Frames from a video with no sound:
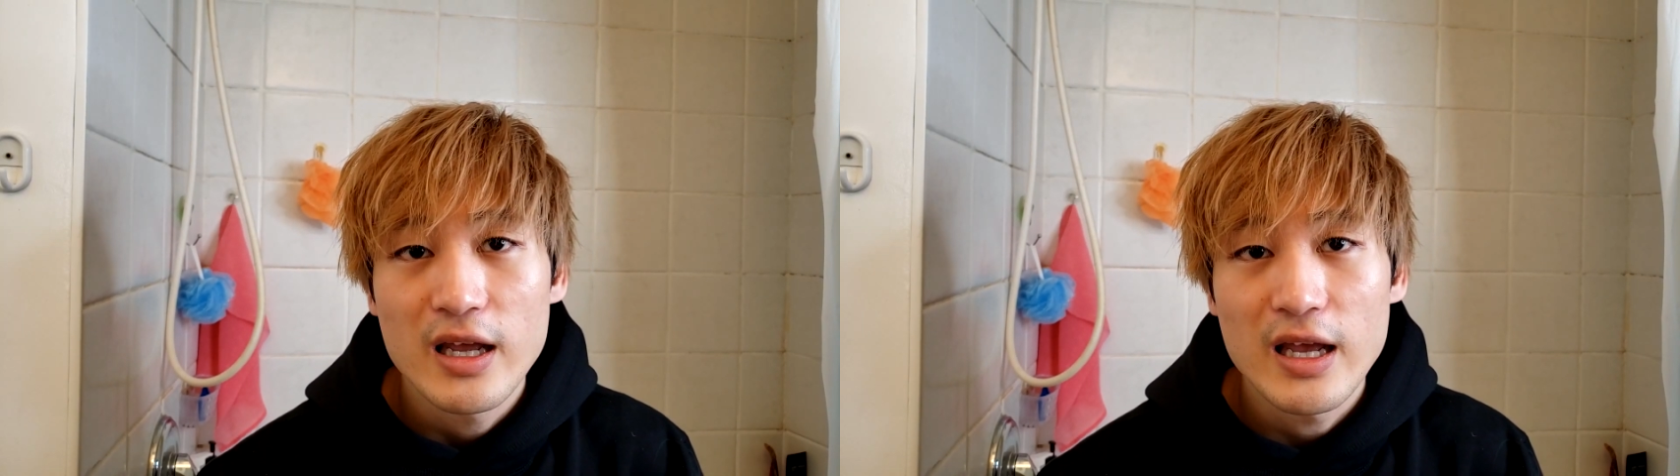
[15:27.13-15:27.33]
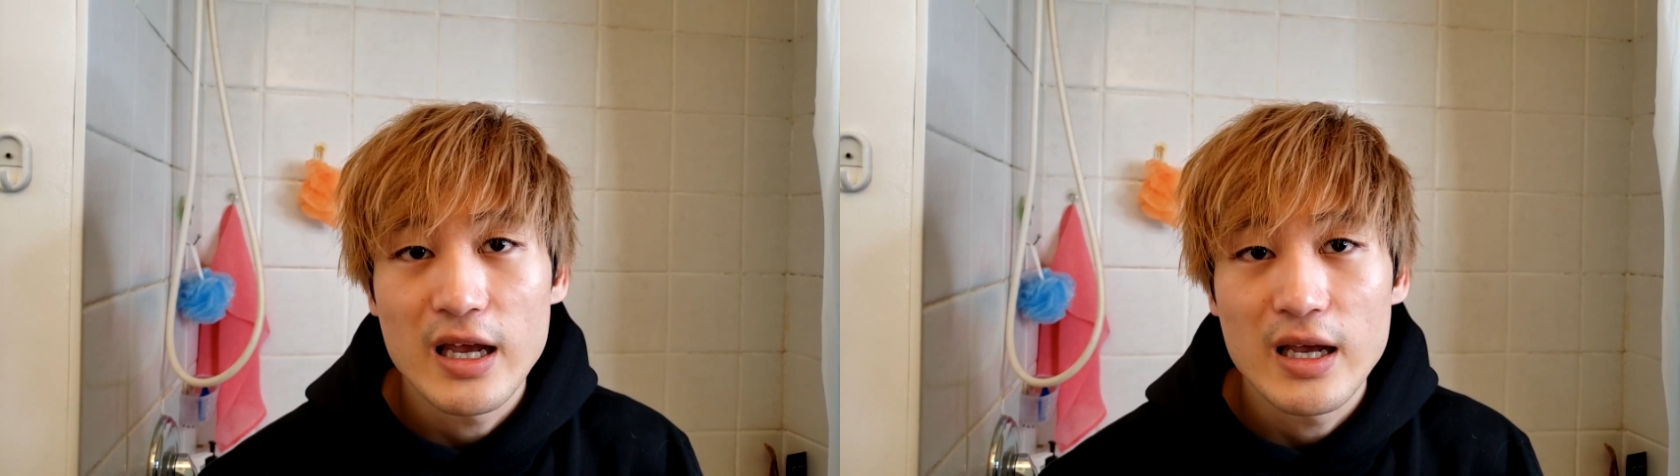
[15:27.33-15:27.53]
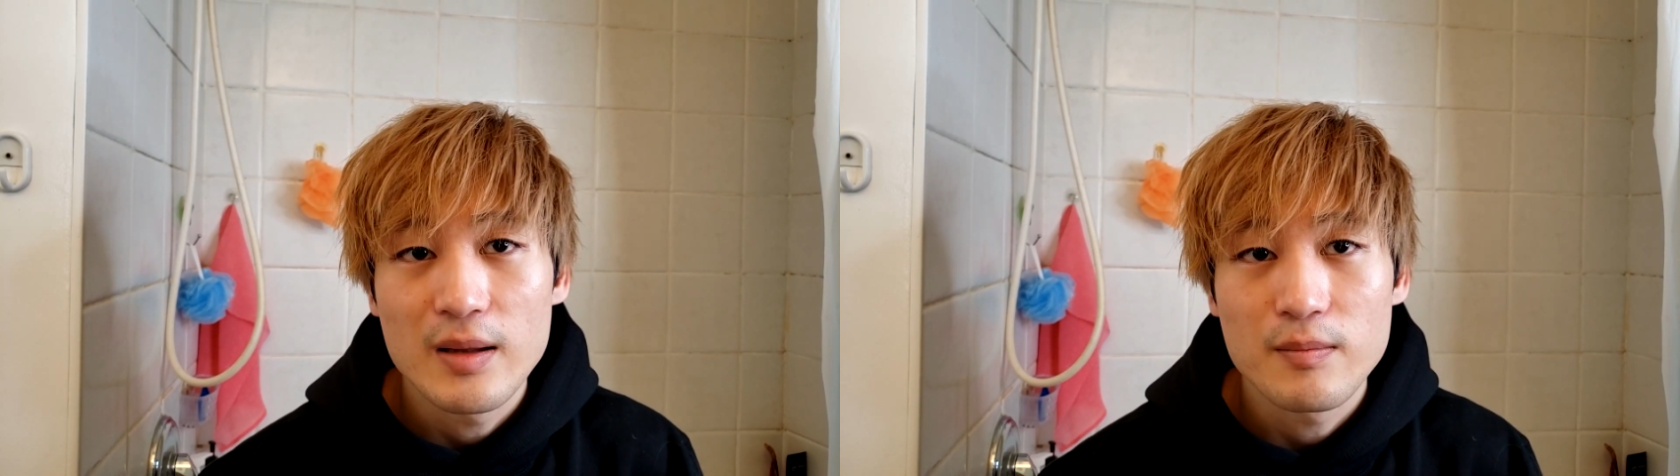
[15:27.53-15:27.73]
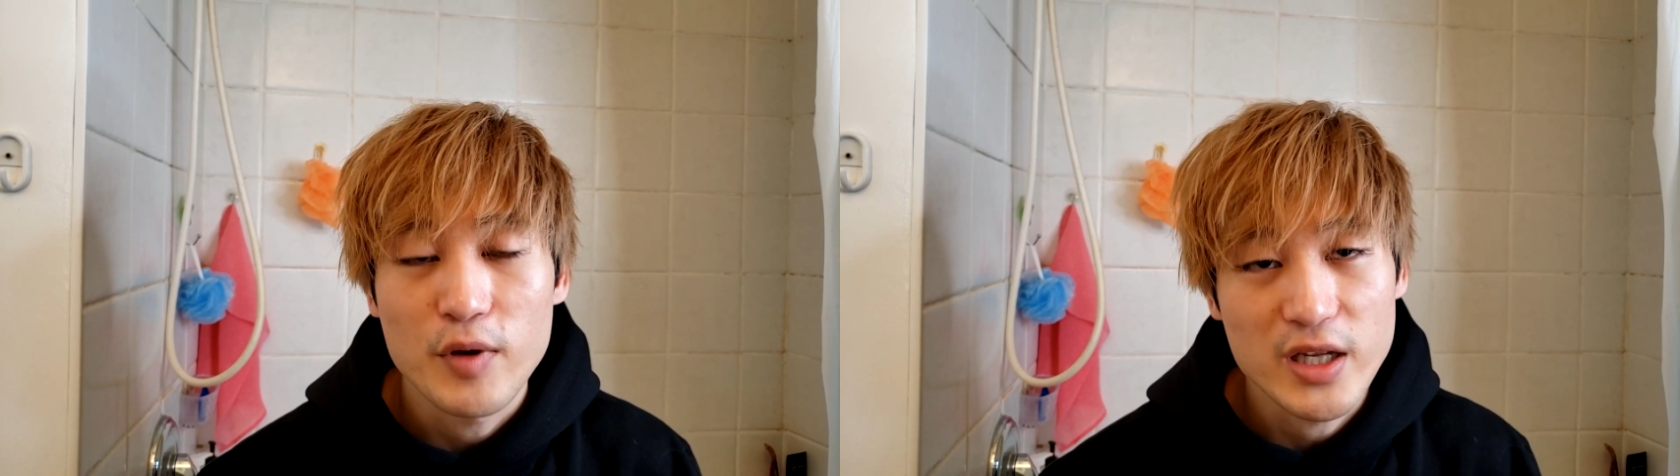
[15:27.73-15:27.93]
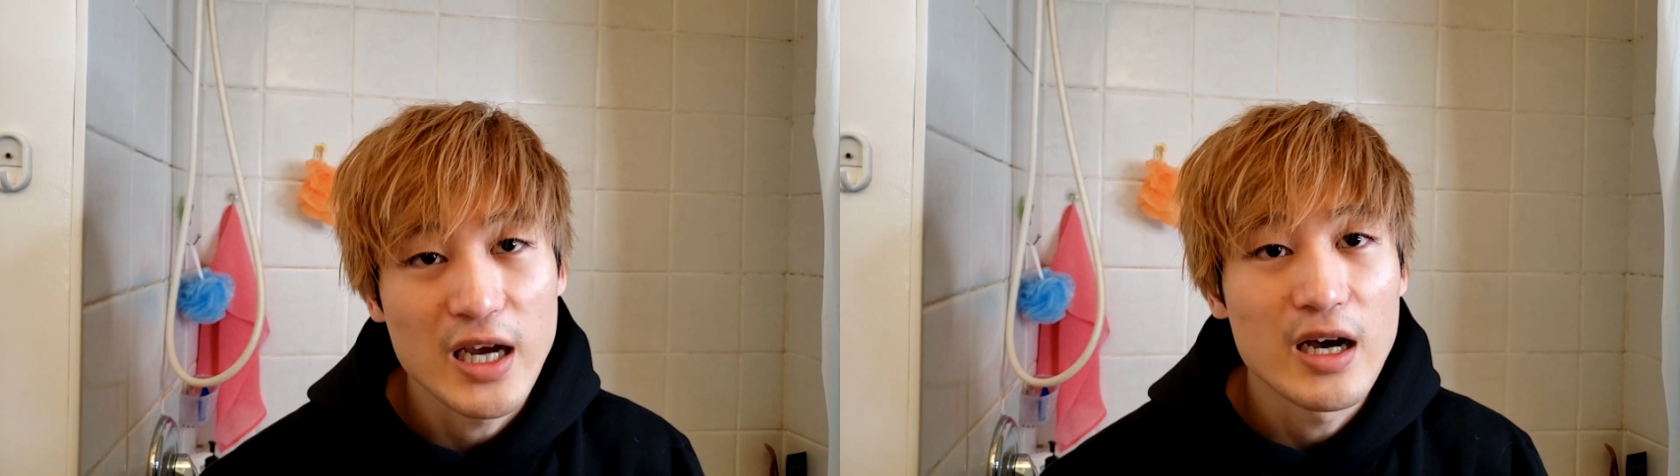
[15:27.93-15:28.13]

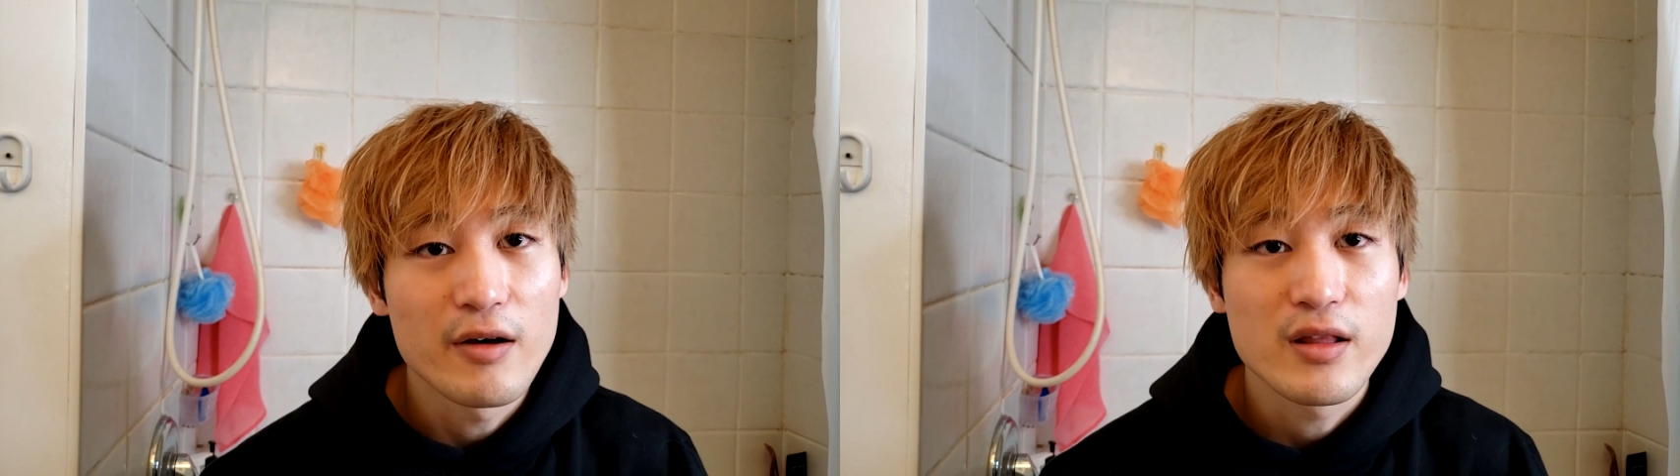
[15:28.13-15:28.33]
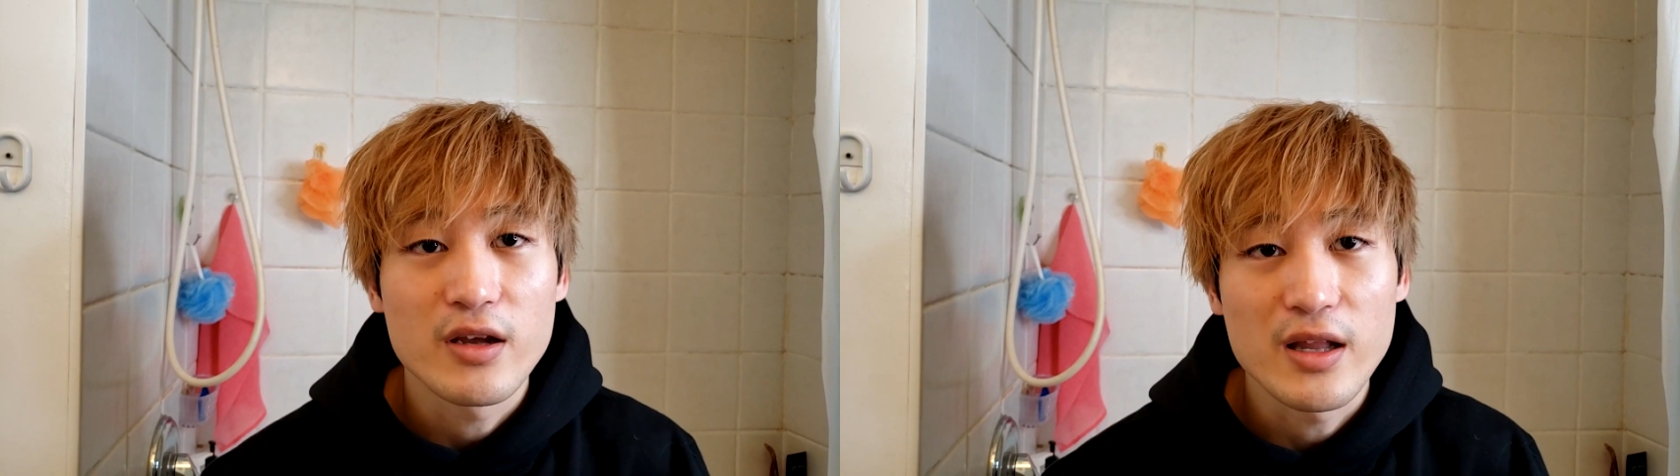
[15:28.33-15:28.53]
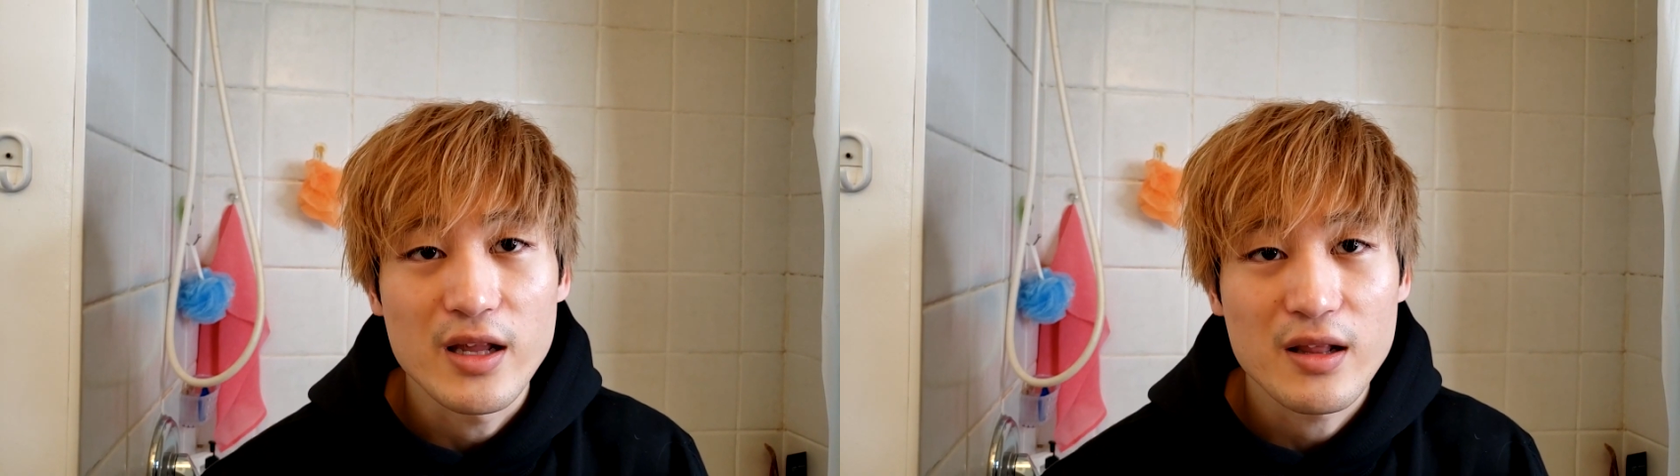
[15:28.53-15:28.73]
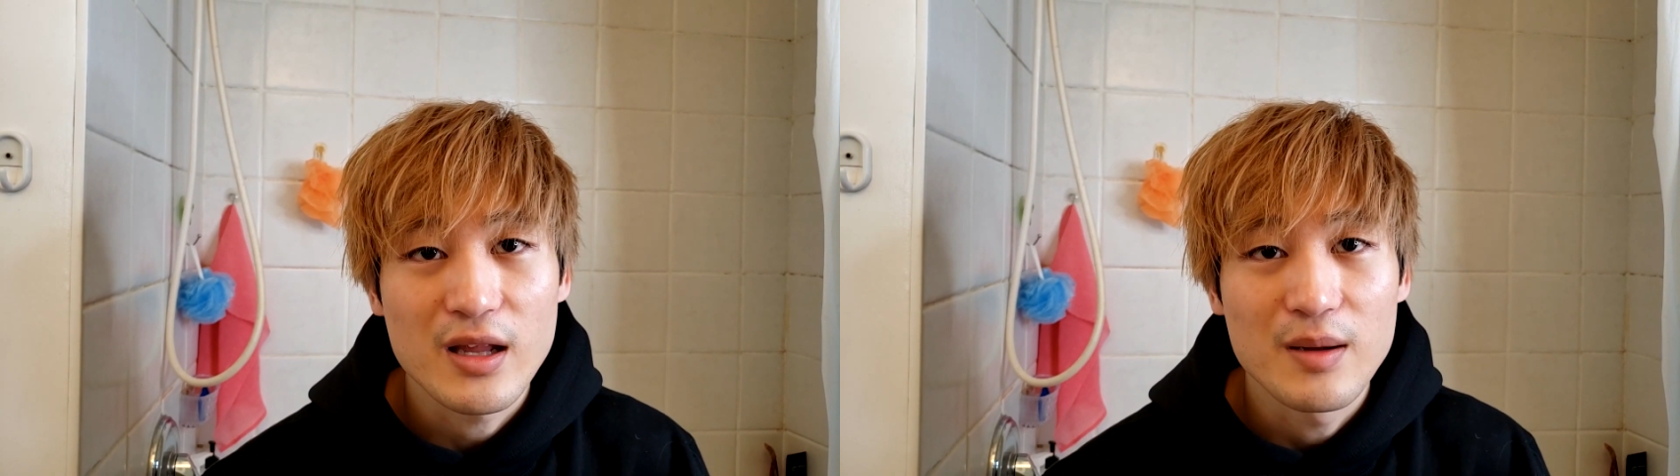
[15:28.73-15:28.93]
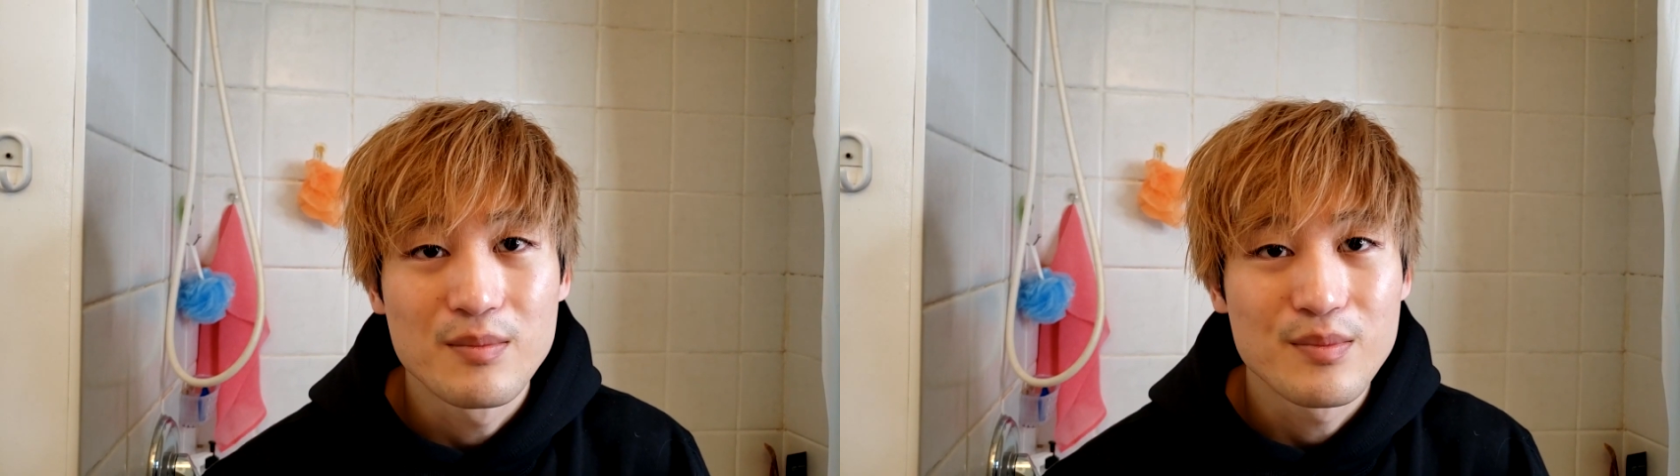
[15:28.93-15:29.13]
But yeah, I'll see you
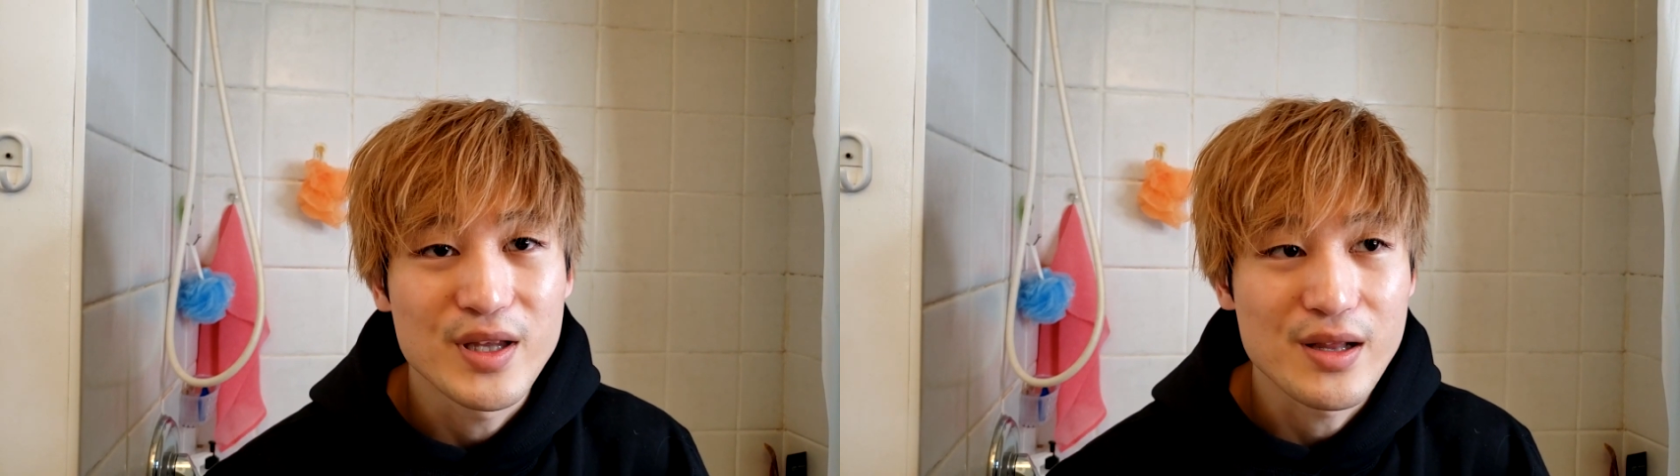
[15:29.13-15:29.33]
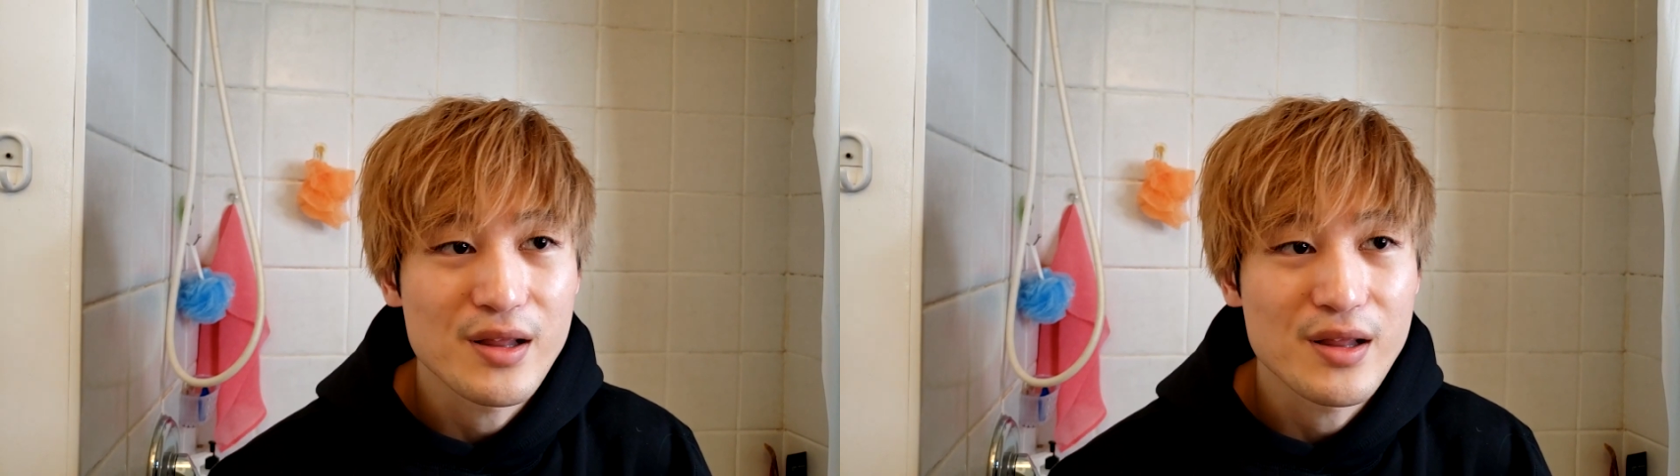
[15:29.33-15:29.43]
guys.